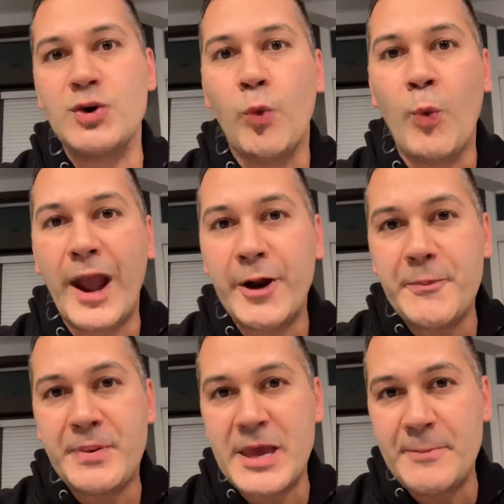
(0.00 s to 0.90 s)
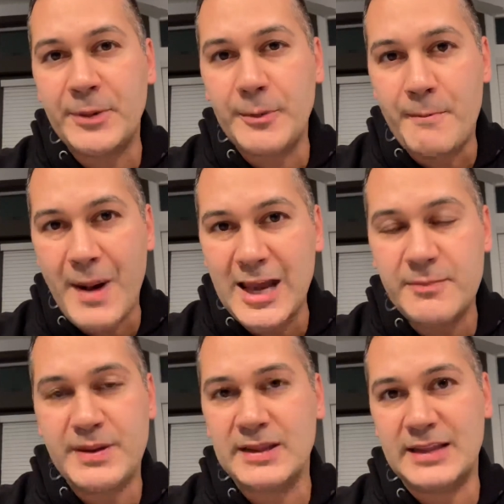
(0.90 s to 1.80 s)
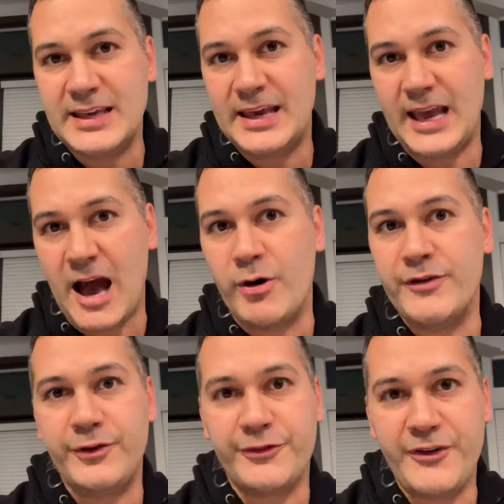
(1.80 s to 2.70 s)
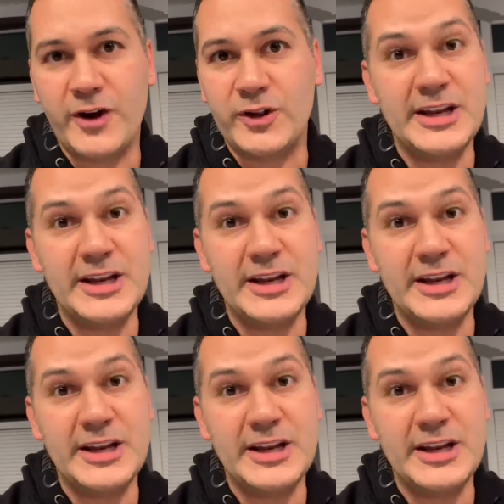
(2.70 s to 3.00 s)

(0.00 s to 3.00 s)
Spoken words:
where people might be leaking out of your funnel.